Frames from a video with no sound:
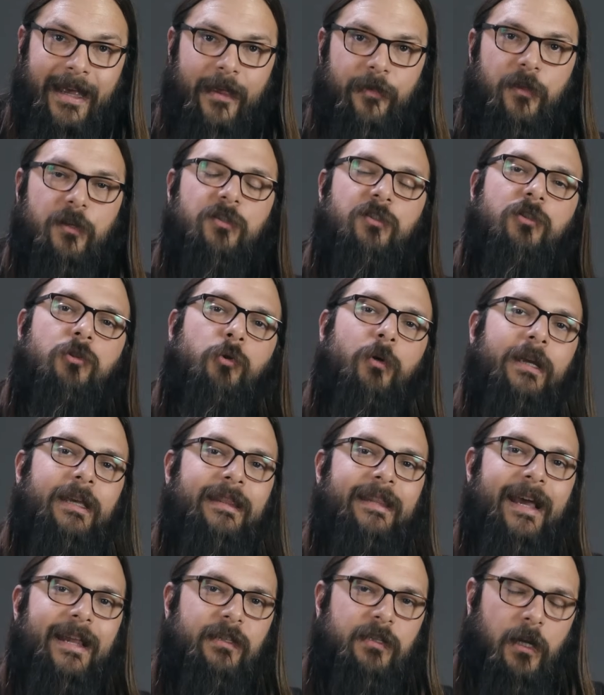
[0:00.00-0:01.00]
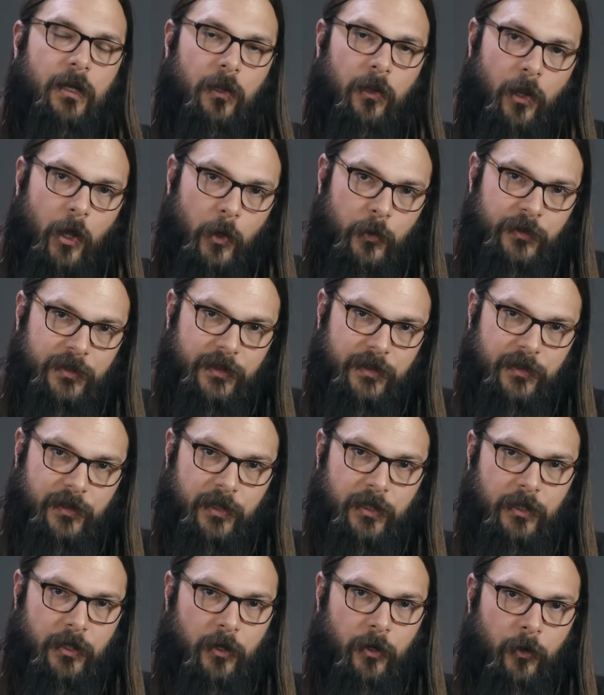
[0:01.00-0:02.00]
The string that's closest
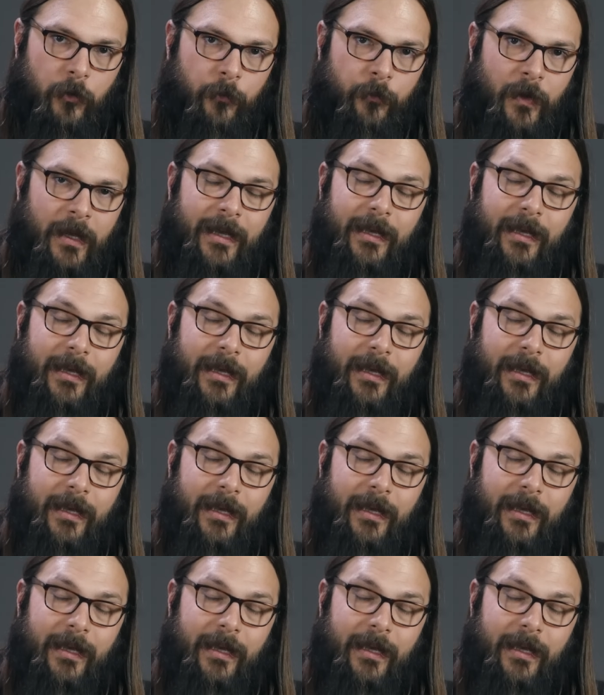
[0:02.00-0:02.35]
to you